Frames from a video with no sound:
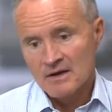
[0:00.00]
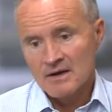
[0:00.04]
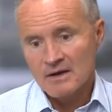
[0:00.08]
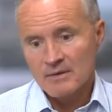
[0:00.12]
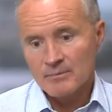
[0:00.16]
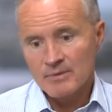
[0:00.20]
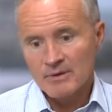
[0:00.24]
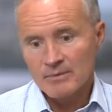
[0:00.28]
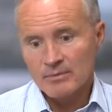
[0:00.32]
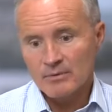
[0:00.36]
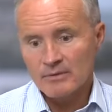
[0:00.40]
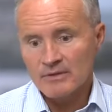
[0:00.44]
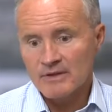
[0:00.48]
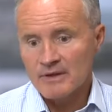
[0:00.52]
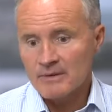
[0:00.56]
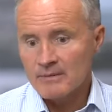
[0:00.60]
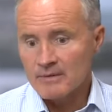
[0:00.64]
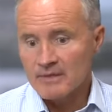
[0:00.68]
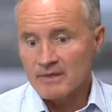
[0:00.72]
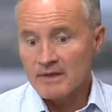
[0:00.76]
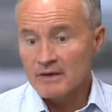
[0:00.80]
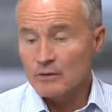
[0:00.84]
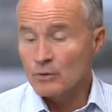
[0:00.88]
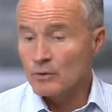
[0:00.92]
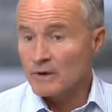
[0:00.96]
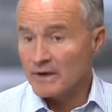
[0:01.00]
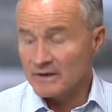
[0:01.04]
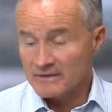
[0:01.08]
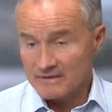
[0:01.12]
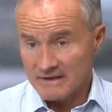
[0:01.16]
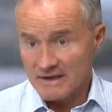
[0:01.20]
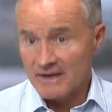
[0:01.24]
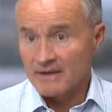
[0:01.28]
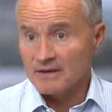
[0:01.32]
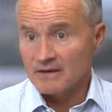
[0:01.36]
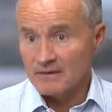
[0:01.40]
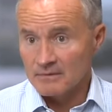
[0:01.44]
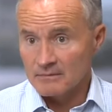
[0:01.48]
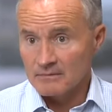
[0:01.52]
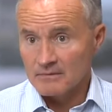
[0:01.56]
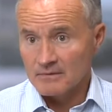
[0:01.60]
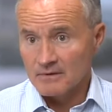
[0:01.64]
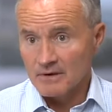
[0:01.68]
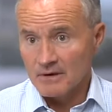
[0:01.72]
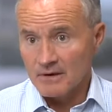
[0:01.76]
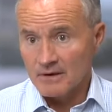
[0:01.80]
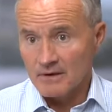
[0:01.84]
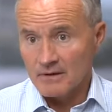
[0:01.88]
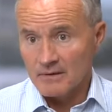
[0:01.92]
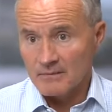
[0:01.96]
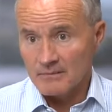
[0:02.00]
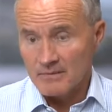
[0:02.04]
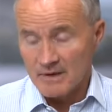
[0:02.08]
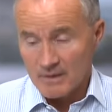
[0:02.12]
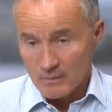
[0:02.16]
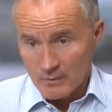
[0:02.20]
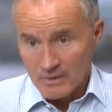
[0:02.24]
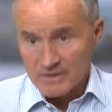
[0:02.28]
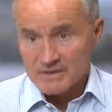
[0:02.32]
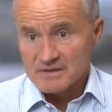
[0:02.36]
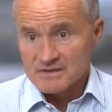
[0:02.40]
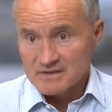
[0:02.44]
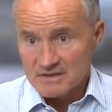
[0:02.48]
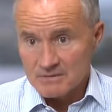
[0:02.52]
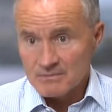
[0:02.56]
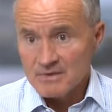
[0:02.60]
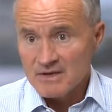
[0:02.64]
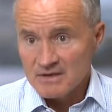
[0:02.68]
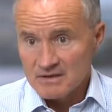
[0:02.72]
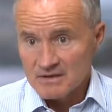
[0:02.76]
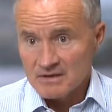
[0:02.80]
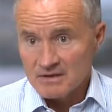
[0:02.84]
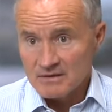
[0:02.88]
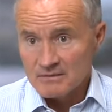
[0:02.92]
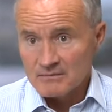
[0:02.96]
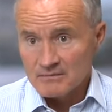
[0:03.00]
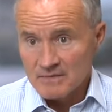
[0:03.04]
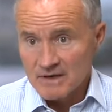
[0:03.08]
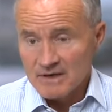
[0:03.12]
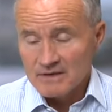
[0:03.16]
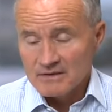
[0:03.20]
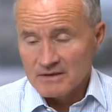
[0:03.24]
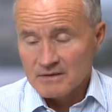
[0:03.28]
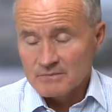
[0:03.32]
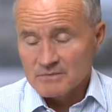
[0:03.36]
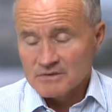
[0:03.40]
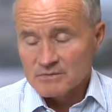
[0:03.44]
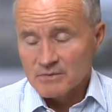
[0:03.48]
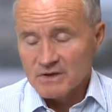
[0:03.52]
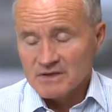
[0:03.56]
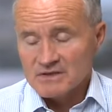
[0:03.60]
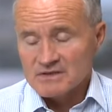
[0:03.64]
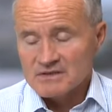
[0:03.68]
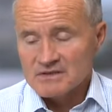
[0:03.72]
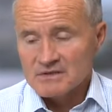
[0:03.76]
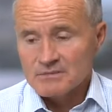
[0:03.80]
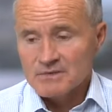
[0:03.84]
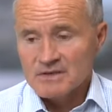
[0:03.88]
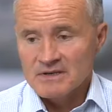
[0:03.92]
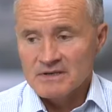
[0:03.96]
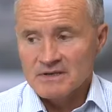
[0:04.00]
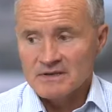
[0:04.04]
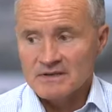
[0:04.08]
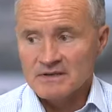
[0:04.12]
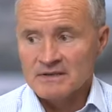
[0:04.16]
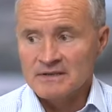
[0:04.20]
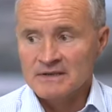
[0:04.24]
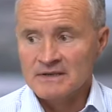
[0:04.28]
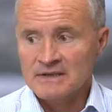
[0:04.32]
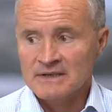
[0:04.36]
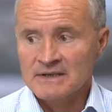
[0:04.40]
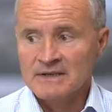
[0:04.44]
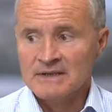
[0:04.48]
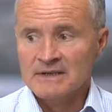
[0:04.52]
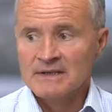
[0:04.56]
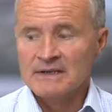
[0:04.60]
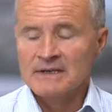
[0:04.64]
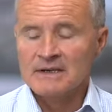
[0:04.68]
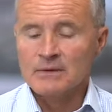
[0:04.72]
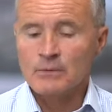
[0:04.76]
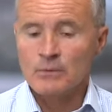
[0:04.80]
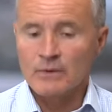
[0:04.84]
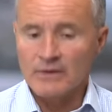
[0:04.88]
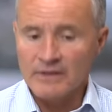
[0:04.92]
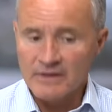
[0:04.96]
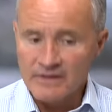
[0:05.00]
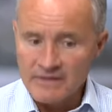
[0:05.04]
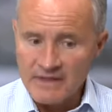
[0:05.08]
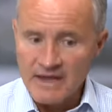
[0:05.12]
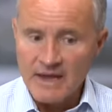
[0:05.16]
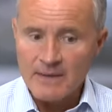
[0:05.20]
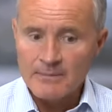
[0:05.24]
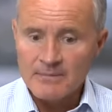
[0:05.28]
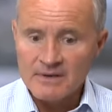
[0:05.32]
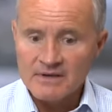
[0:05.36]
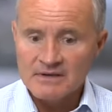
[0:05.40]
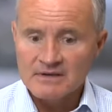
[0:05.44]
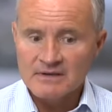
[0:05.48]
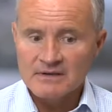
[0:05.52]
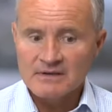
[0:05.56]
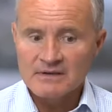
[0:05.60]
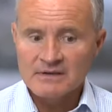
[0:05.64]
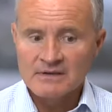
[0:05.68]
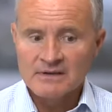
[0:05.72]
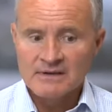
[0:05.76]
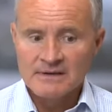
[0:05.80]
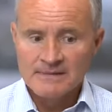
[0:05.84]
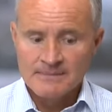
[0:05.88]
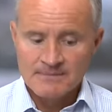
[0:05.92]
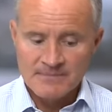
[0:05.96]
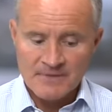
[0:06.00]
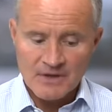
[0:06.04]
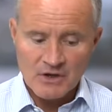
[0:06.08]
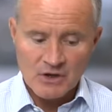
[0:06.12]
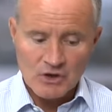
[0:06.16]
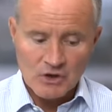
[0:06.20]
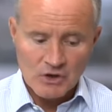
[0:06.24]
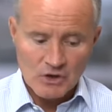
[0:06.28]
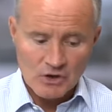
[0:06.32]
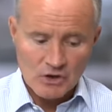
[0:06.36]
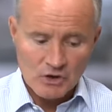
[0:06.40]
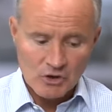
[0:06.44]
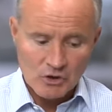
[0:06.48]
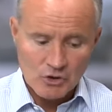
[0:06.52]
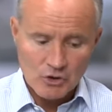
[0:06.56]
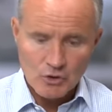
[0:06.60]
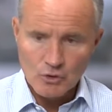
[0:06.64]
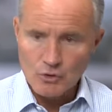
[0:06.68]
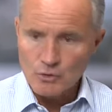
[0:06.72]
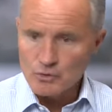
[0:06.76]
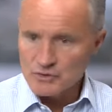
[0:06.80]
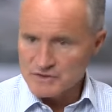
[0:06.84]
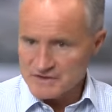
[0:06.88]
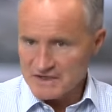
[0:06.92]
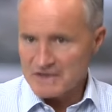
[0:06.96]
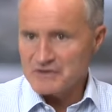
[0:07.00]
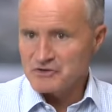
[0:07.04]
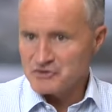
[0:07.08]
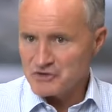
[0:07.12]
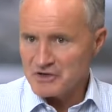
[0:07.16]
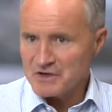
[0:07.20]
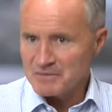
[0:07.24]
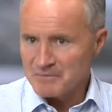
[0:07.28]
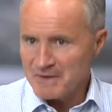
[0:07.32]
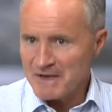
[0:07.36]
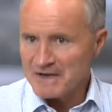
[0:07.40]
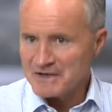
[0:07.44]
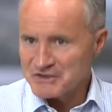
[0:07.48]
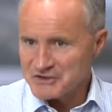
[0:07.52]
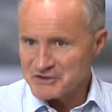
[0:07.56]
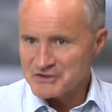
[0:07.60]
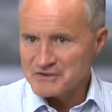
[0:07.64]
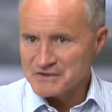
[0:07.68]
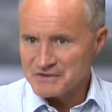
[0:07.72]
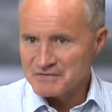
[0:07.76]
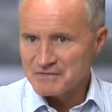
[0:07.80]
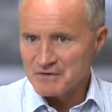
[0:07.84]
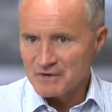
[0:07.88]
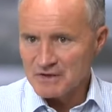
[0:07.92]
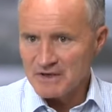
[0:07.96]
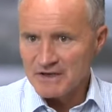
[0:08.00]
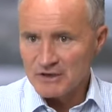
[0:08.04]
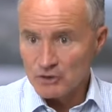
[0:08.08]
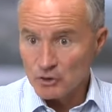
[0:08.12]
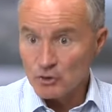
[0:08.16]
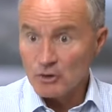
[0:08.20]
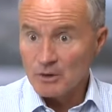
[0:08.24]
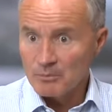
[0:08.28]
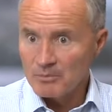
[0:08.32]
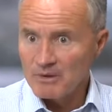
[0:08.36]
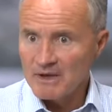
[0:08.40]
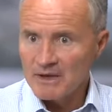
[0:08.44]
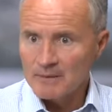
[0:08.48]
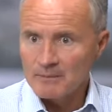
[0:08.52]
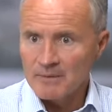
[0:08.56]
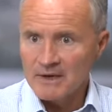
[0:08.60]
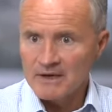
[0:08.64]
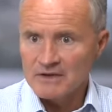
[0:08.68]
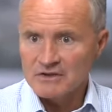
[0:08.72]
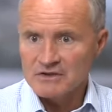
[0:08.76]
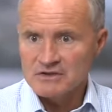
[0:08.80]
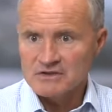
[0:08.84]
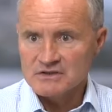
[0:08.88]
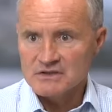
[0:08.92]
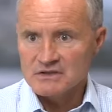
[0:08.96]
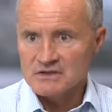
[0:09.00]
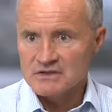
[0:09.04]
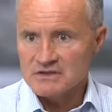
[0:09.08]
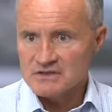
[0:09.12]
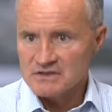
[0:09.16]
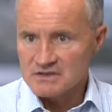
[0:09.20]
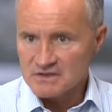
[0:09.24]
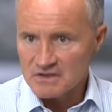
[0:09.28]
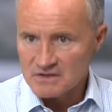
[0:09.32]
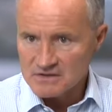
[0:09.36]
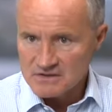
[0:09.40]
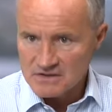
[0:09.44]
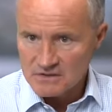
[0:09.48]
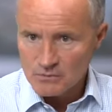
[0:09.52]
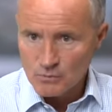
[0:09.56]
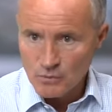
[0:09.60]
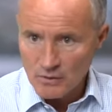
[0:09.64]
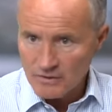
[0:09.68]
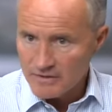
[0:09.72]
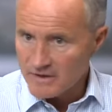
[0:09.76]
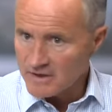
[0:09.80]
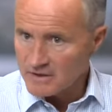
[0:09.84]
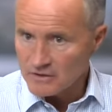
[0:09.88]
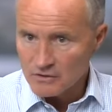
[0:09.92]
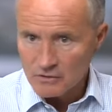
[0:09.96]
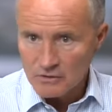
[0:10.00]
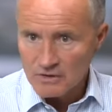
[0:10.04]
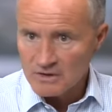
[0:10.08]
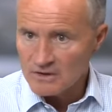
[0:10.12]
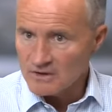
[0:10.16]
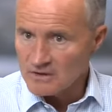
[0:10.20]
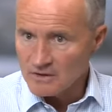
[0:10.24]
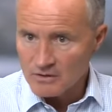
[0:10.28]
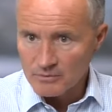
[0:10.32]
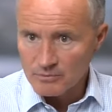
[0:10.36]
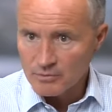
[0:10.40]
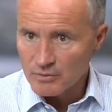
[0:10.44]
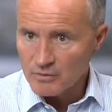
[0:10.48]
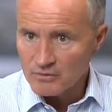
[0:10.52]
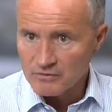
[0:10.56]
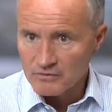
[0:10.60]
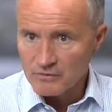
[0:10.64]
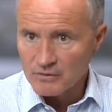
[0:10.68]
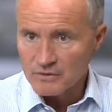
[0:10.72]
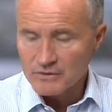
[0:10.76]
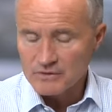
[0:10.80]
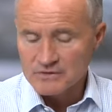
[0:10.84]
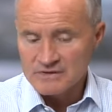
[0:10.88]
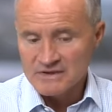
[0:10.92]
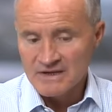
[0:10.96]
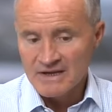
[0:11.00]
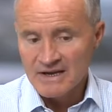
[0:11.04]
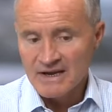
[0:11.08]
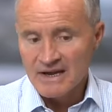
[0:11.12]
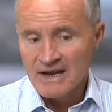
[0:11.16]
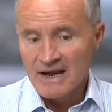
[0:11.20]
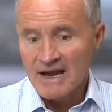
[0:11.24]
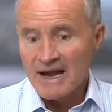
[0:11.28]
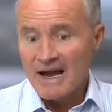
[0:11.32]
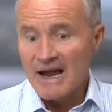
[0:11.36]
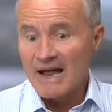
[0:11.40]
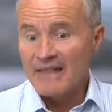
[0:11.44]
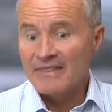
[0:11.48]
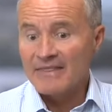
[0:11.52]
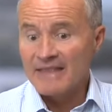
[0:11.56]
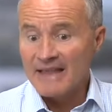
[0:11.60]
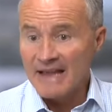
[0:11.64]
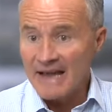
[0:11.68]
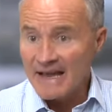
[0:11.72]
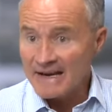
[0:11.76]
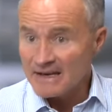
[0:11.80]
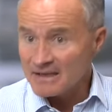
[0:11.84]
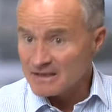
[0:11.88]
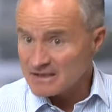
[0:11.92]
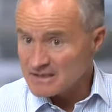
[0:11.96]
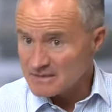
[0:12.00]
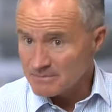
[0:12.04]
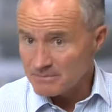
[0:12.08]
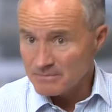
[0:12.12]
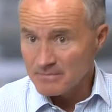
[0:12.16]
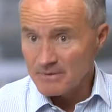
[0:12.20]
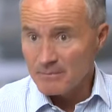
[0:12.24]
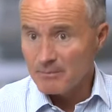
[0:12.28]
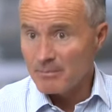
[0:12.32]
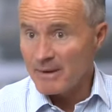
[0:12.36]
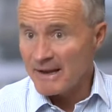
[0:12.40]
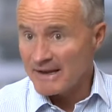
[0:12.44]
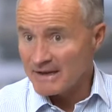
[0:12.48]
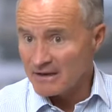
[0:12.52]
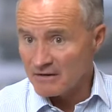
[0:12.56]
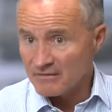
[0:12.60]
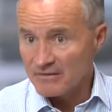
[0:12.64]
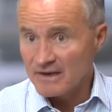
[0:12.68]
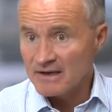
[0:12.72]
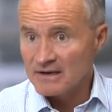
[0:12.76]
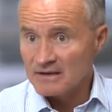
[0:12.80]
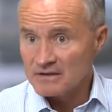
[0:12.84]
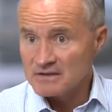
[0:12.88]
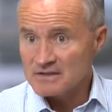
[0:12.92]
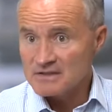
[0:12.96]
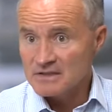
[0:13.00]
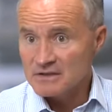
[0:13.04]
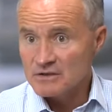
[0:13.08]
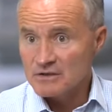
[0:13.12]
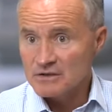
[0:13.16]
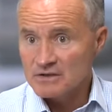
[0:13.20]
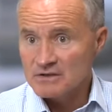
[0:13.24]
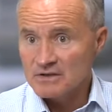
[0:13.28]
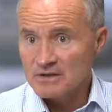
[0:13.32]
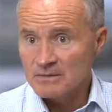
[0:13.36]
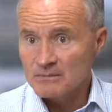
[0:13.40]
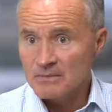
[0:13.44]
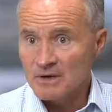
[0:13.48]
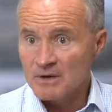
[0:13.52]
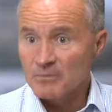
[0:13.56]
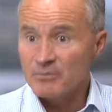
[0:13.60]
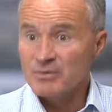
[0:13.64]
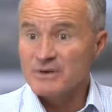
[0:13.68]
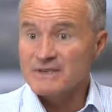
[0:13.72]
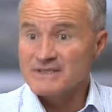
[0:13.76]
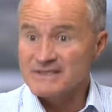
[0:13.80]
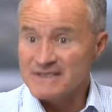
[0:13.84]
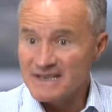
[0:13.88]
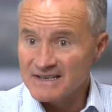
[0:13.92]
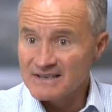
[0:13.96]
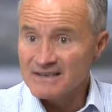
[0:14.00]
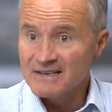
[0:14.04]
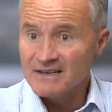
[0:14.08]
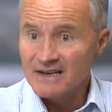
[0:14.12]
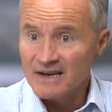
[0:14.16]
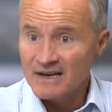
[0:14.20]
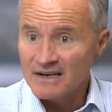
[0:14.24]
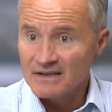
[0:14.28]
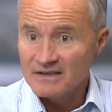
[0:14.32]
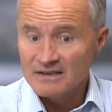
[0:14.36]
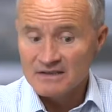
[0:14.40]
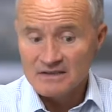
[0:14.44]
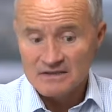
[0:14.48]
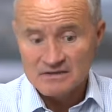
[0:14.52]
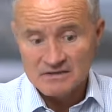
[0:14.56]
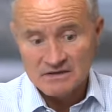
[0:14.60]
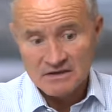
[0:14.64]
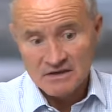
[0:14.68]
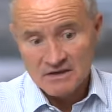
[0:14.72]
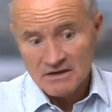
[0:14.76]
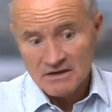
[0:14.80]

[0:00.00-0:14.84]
people, they don't attend my Wednesday meeting, my team's Wednesday meeting. Within that meeting, Eurocentric managers, if you like, European managers are discussing what they're doing in their portfolios, and the analysts, the bank of analysts in our team are presenting ideas